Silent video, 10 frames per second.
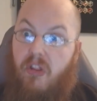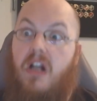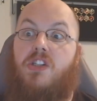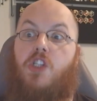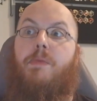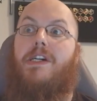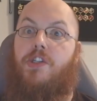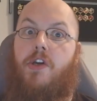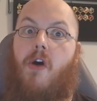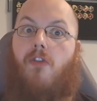Because
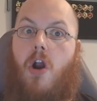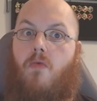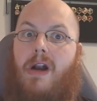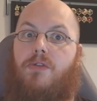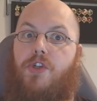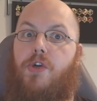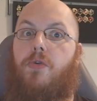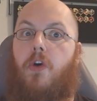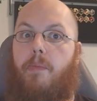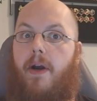especially over on round
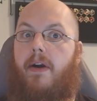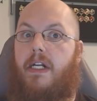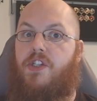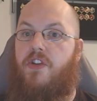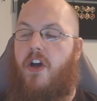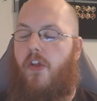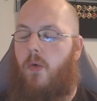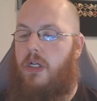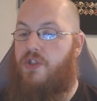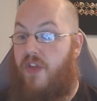2, comparing it to the other
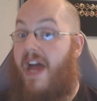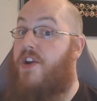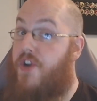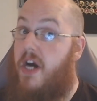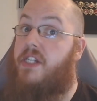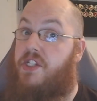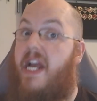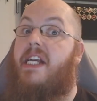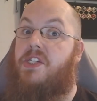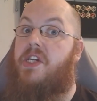ones, that does
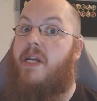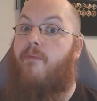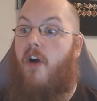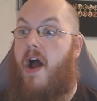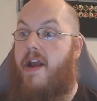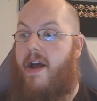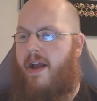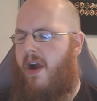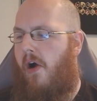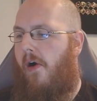taste deep fried.
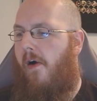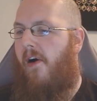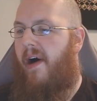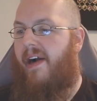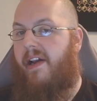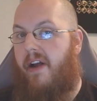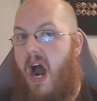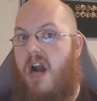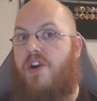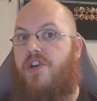I can
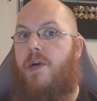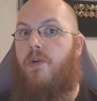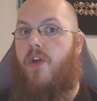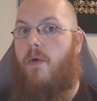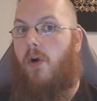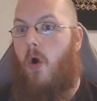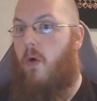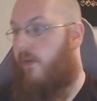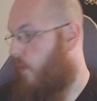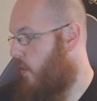kind of see what they were
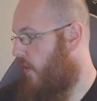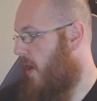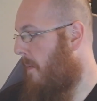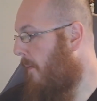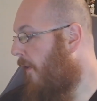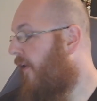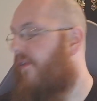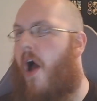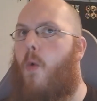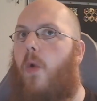going for there.
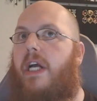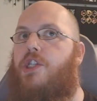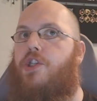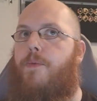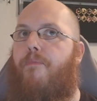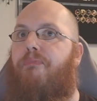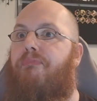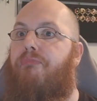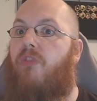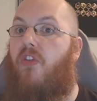I wish
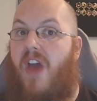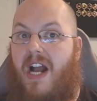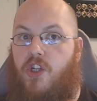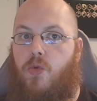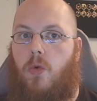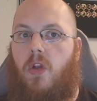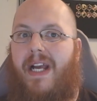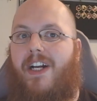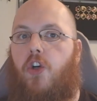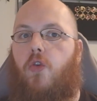the actual
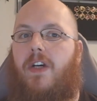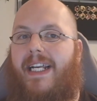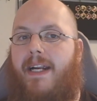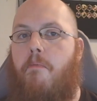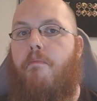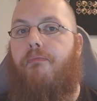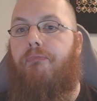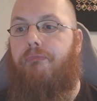like cream